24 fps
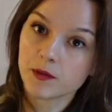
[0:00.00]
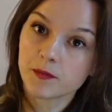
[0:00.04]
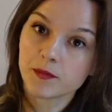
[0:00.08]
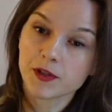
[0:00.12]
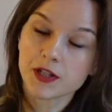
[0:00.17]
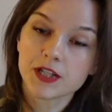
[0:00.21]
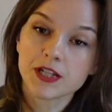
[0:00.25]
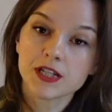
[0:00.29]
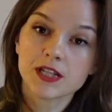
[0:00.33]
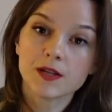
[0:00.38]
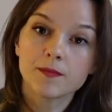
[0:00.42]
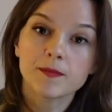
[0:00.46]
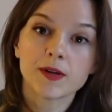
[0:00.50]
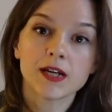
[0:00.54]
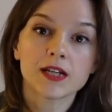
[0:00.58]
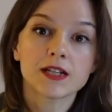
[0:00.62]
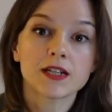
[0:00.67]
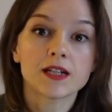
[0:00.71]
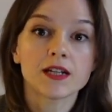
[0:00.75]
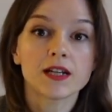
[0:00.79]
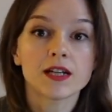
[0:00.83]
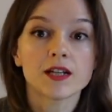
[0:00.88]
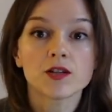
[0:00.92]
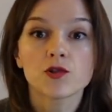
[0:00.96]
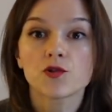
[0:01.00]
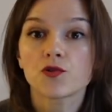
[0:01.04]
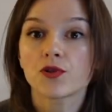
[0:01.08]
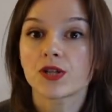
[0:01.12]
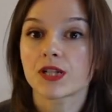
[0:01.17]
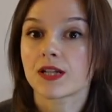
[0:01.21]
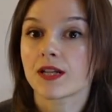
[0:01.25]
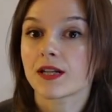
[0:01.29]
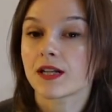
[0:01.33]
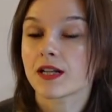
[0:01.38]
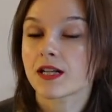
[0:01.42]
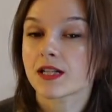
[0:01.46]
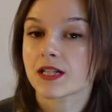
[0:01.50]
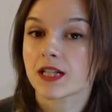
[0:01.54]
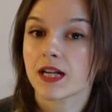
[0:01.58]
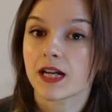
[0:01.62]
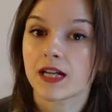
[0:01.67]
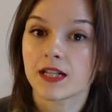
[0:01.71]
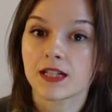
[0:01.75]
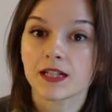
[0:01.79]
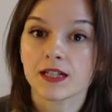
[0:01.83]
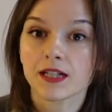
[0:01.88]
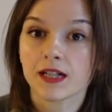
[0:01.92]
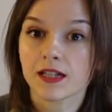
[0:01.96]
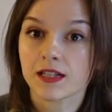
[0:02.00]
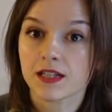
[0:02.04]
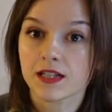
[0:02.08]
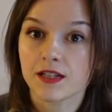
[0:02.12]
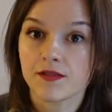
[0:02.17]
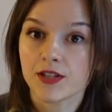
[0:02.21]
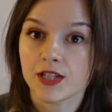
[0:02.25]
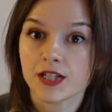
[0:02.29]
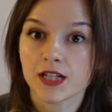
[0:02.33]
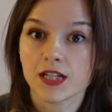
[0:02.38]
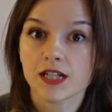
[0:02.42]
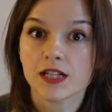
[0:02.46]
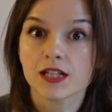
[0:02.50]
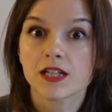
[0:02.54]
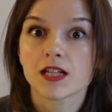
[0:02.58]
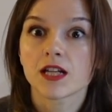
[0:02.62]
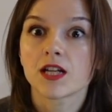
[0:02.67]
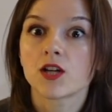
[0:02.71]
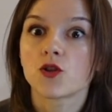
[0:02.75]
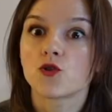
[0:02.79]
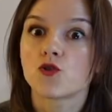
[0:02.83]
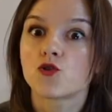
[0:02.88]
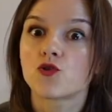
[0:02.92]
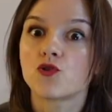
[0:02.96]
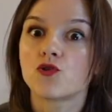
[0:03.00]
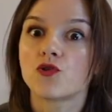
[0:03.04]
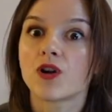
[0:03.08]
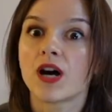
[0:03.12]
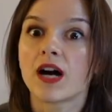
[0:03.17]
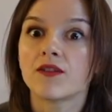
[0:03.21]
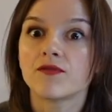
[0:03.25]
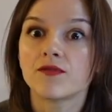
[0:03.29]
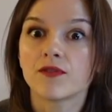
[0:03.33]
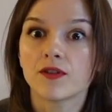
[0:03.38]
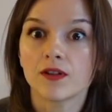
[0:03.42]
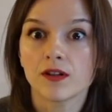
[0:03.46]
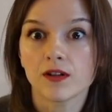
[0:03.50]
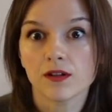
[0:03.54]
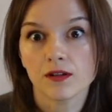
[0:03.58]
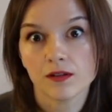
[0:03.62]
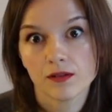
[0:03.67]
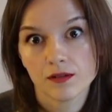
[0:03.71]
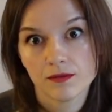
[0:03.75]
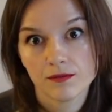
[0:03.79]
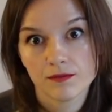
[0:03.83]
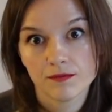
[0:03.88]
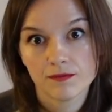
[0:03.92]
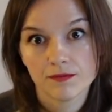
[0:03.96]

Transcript: participate in interesting, exciting activities, travel.